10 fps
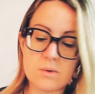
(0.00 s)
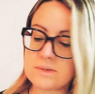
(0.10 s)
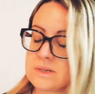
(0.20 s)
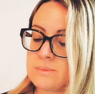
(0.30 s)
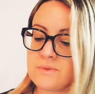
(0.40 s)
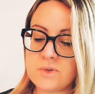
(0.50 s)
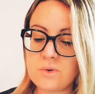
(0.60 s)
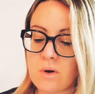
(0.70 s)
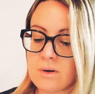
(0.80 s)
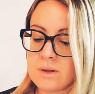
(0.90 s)
Some of
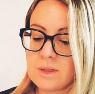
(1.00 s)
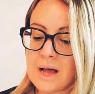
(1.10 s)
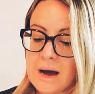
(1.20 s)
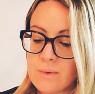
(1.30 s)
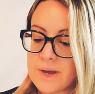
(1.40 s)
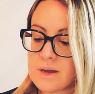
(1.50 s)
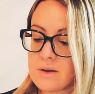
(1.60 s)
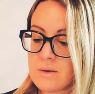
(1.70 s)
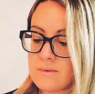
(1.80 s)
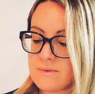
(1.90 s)
you are
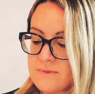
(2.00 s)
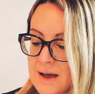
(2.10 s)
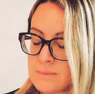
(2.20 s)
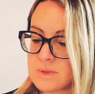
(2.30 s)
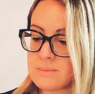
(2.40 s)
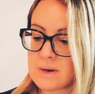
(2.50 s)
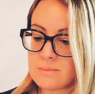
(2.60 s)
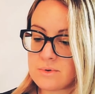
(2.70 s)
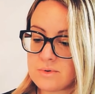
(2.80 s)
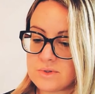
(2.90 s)
allowing family
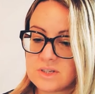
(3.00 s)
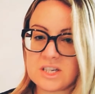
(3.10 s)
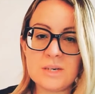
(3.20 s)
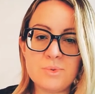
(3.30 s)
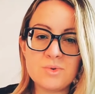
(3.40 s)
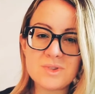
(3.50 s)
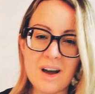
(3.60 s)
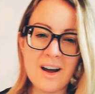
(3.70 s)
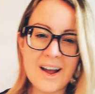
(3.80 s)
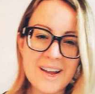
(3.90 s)
members to keep you
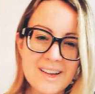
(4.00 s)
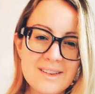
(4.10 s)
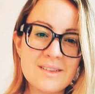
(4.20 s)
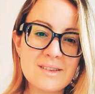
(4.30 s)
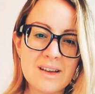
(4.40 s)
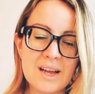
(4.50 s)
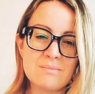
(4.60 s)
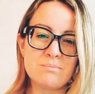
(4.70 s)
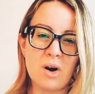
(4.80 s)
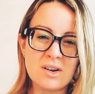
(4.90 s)
tied
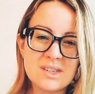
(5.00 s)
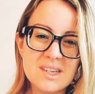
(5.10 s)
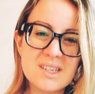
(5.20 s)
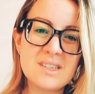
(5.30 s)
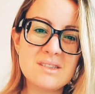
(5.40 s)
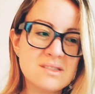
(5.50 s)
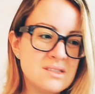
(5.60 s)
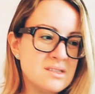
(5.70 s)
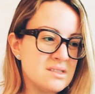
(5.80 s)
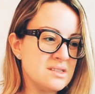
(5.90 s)
and bonded,
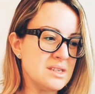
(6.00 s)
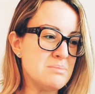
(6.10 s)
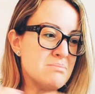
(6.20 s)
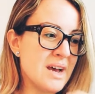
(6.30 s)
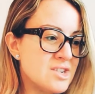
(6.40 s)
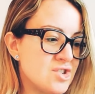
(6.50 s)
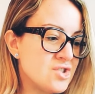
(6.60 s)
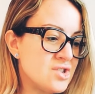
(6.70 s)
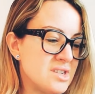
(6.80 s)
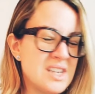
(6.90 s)

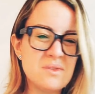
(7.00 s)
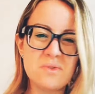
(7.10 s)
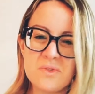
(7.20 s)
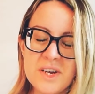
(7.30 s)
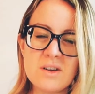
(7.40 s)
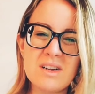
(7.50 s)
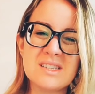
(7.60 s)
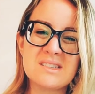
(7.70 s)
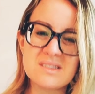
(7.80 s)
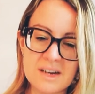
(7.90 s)
enmeshed in fear
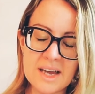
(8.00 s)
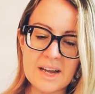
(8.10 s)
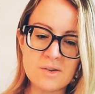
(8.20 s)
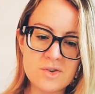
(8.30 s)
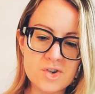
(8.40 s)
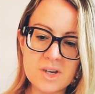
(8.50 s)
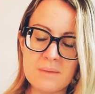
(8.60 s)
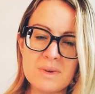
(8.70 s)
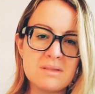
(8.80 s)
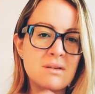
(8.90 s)
and stuck energy.
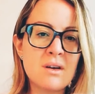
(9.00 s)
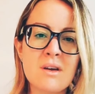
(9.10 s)
I mean,